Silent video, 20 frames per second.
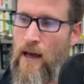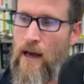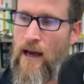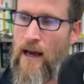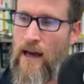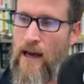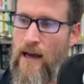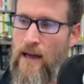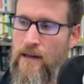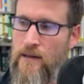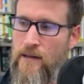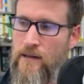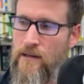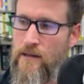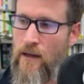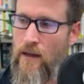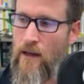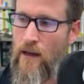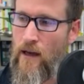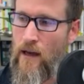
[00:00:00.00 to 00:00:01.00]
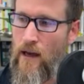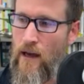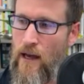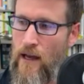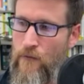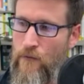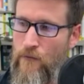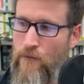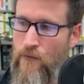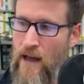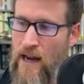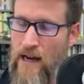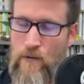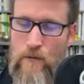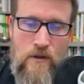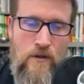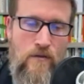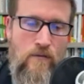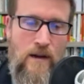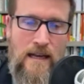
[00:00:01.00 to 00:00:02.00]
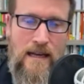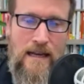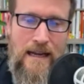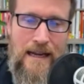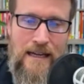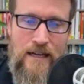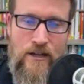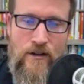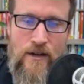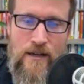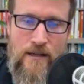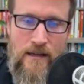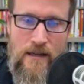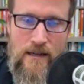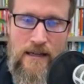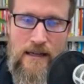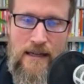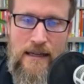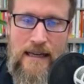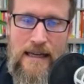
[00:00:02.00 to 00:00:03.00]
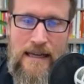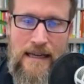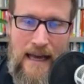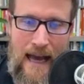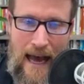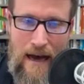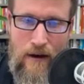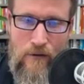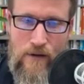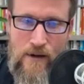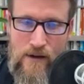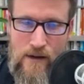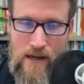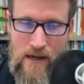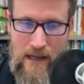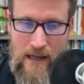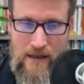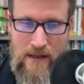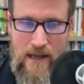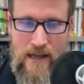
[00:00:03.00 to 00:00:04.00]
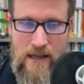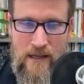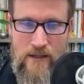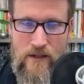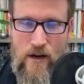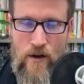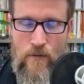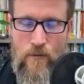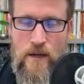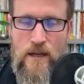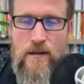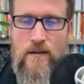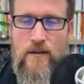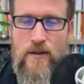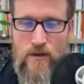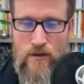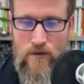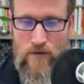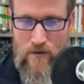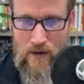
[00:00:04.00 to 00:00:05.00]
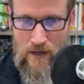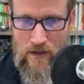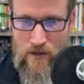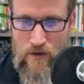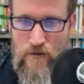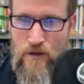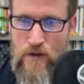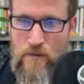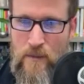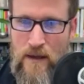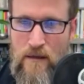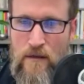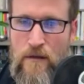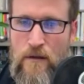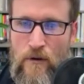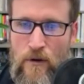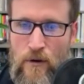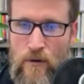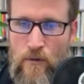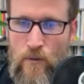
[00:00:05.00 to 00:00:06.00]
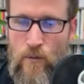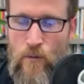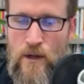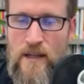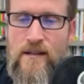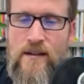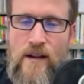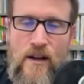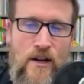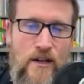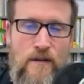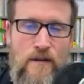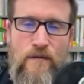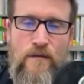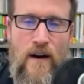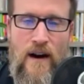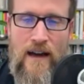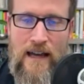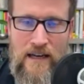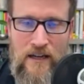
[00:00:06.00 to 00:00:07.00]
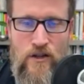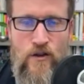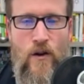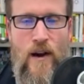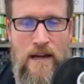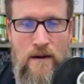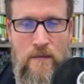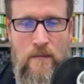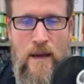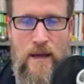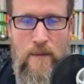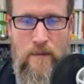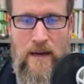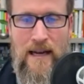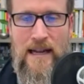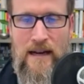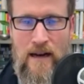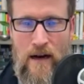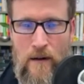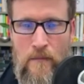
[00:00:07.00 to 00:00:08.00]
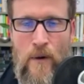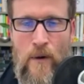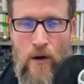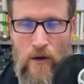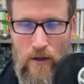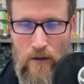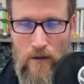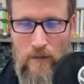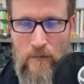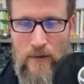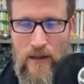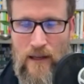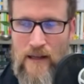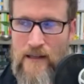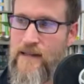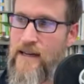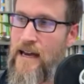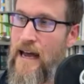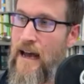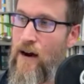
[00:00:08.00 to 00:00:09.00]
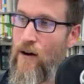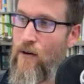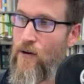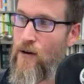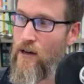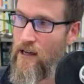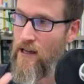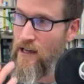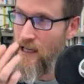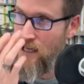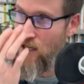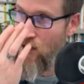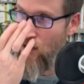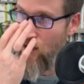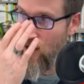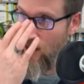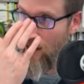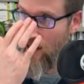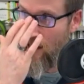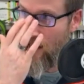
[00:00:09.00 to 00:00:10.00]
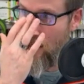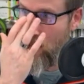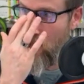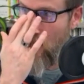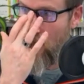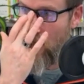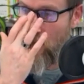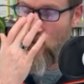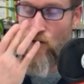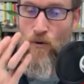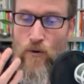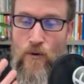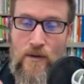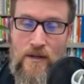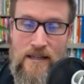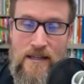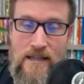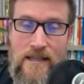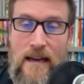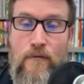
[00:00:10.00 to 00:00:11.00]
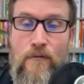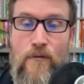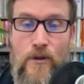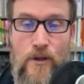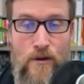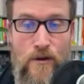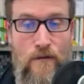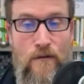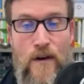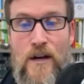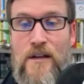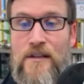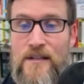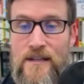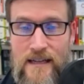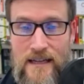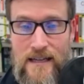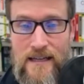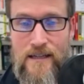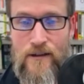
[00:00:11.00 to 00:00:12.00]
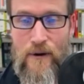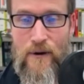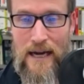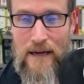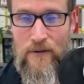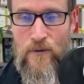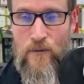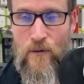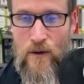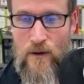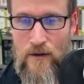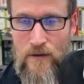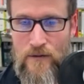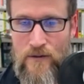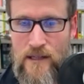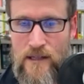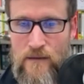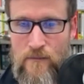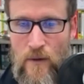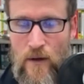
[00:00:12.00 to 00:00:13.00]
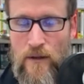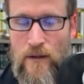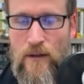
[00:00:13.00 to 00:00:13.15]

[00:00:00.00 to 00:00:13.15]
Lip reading: And if anyone's really interested to geek out in this, we do, as you've just been through, we certify and train people in our model. It's now interestingly being taught in several universities around the world, this model.